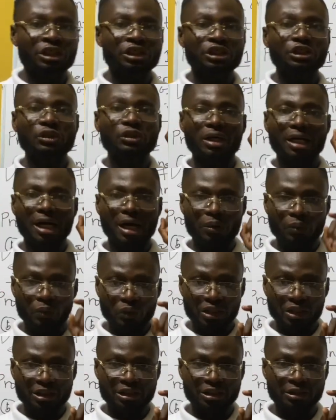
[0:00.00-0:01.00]
your
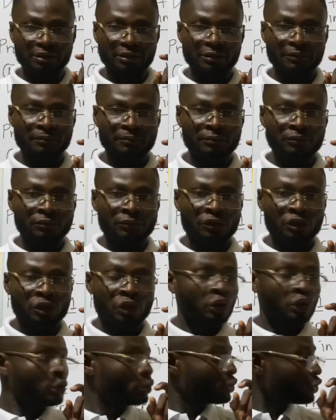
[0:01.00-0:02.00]
calculation.
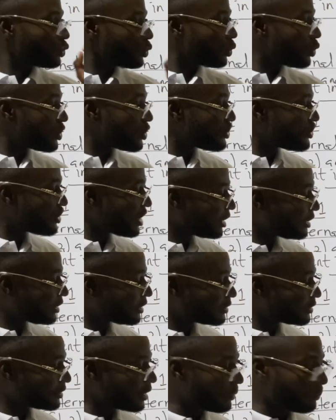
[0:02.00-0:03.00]
So that
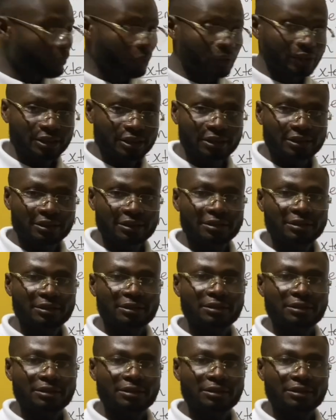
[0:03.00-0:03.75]
is the process.